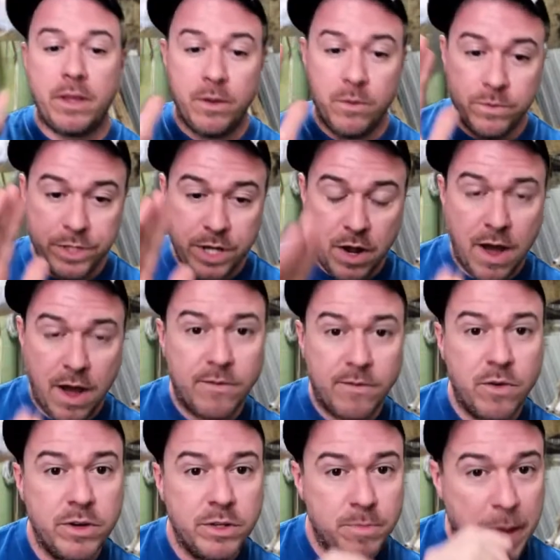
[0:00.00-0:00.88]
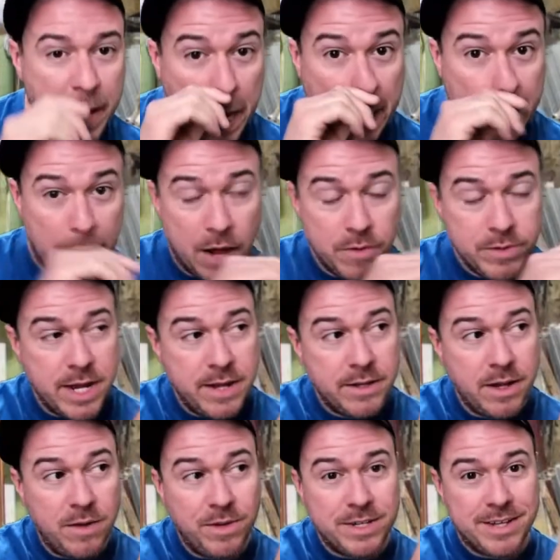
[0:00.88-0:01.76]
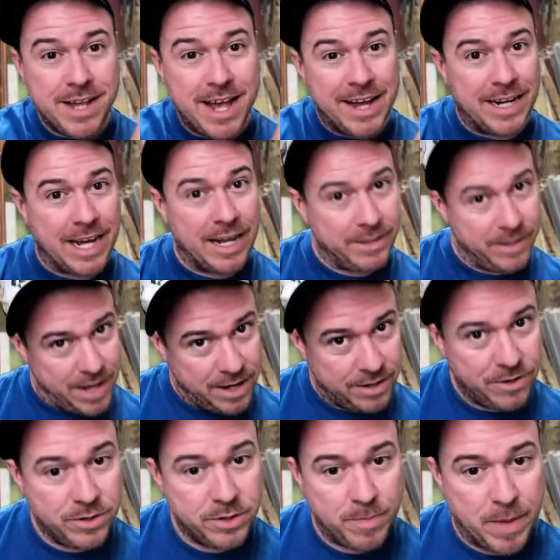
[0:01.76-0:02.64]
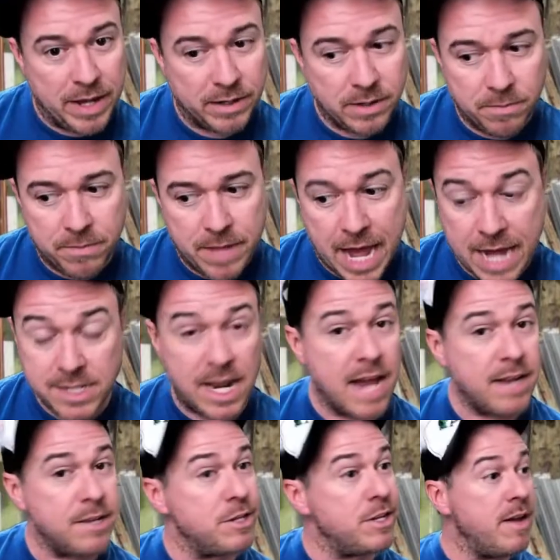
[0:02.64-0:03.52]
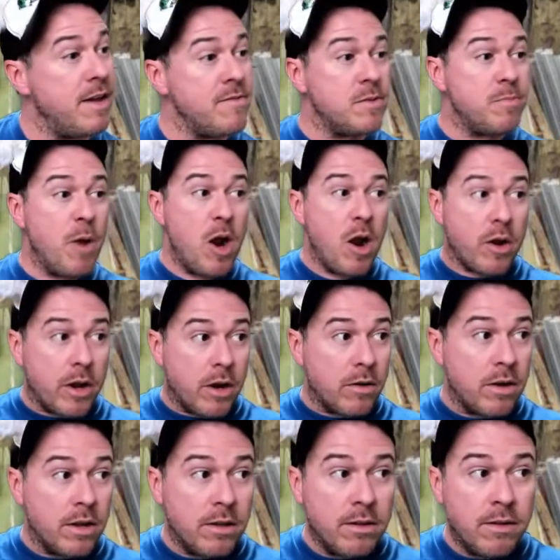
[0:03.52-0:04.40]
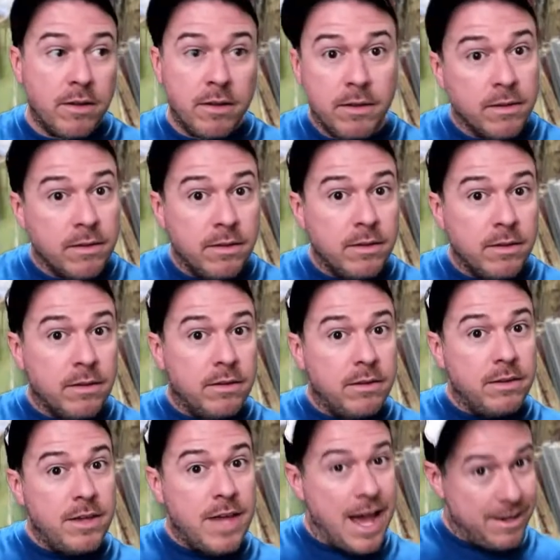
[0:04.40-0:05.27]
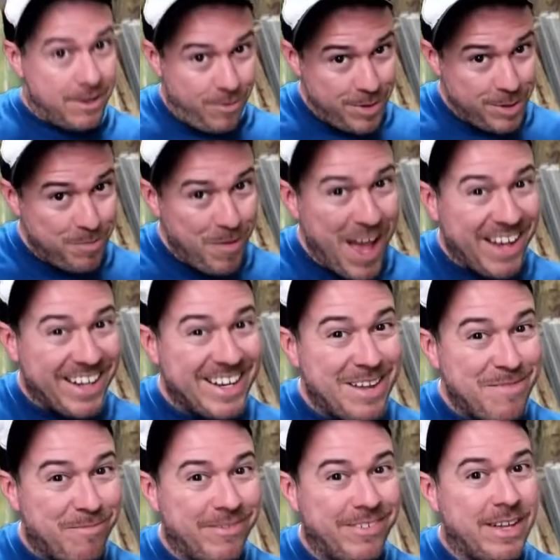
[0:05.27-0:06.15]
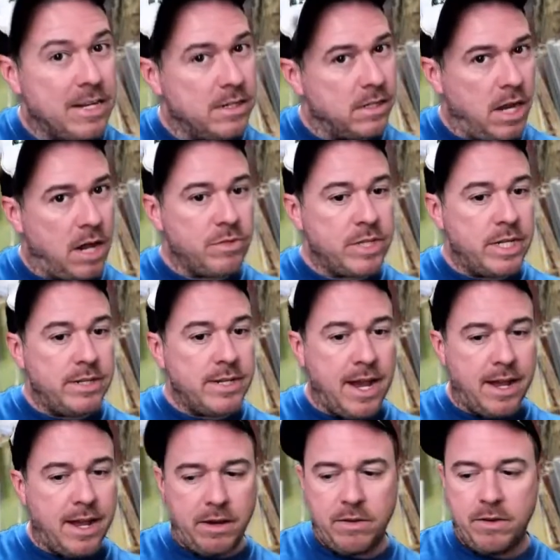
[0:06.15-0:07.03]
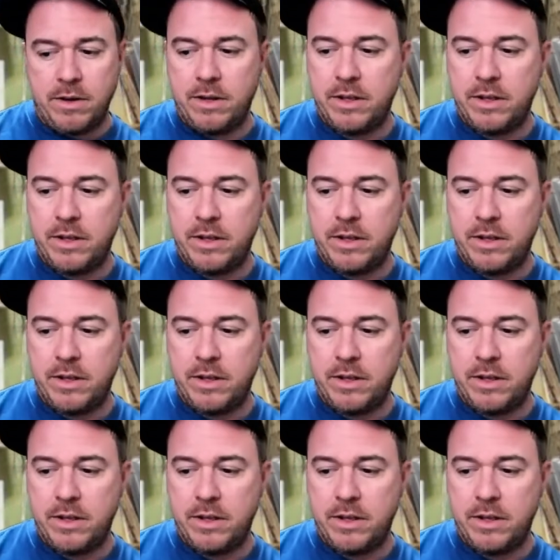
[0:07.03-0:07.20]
Still have to respect him. As long as he's on the sideline, you have to respect him. That's like Steve Spurrier. You have to respect him as long as he's there.